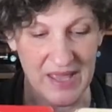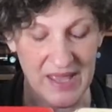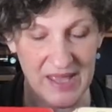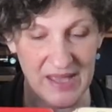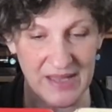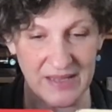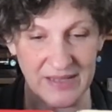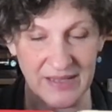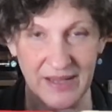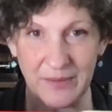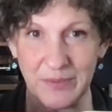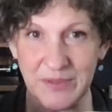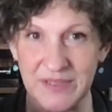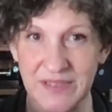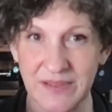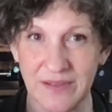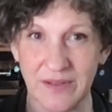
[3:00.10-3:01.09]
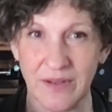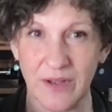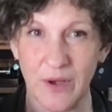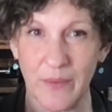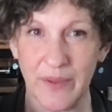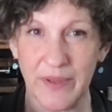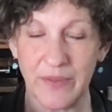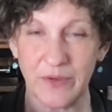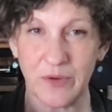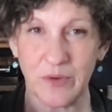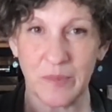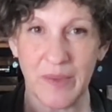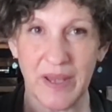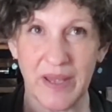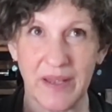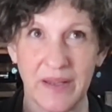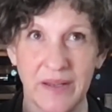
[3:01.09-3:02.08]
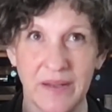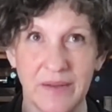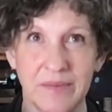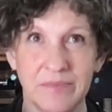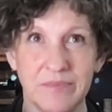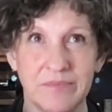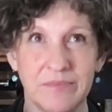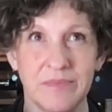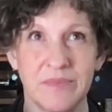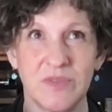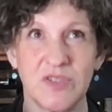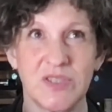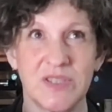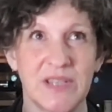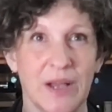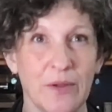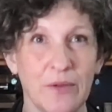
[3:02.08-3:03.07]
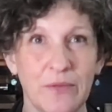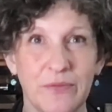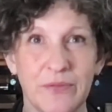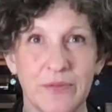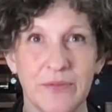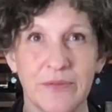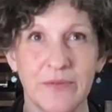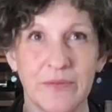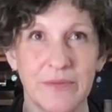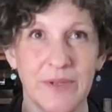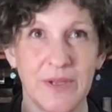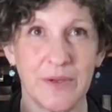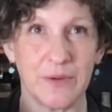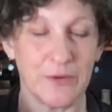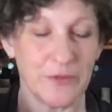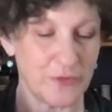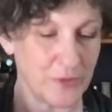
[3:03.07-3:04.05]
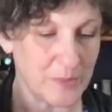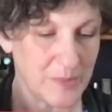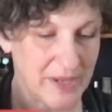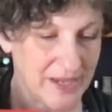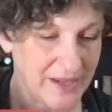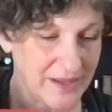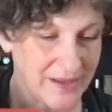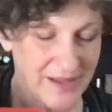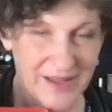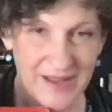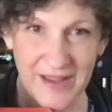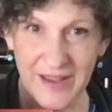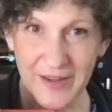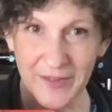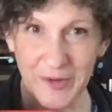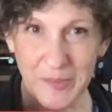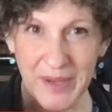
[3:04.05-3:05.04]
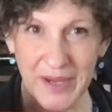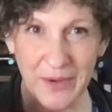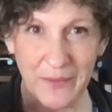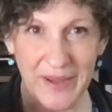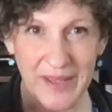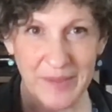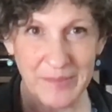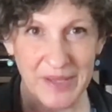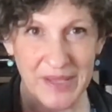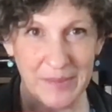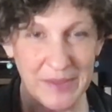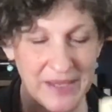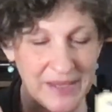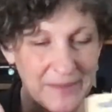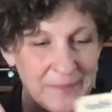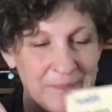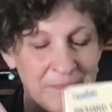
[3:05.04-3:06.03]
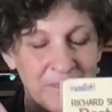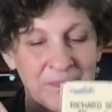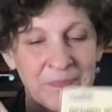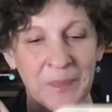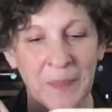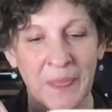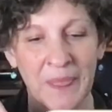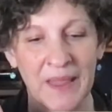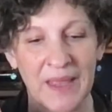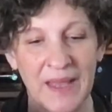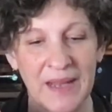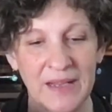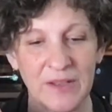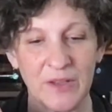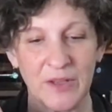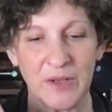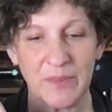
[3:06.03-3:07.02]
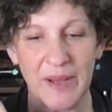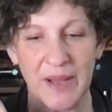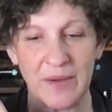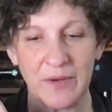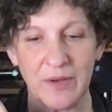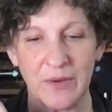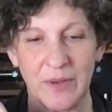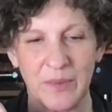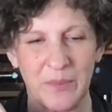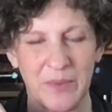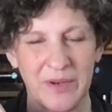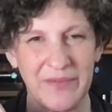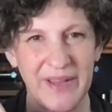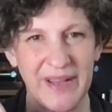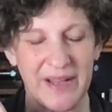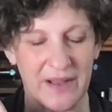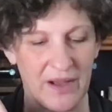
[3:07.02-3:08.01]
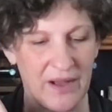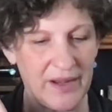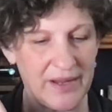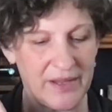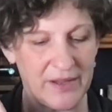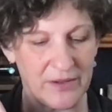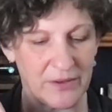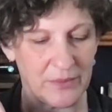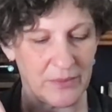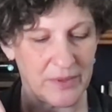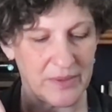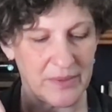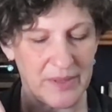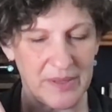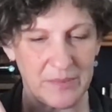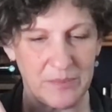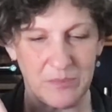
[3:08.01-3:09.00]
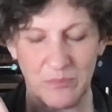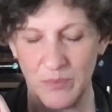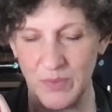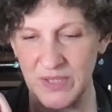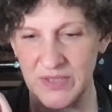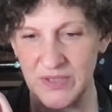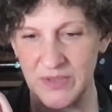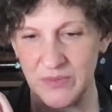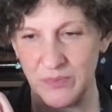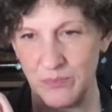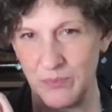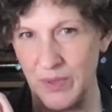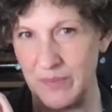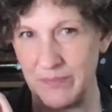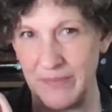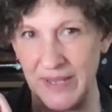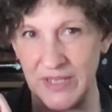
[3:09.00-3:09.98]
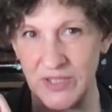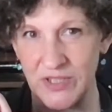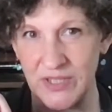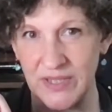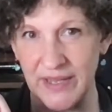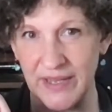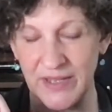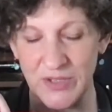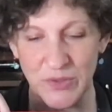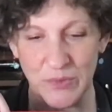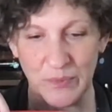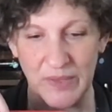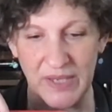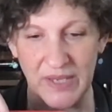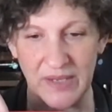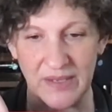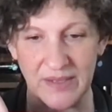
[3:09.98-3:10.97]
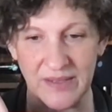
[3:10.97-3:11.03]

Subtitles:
And I was going through my shelf, for my grandbaby, kind of looking around going, what have I got here? What might she like to read?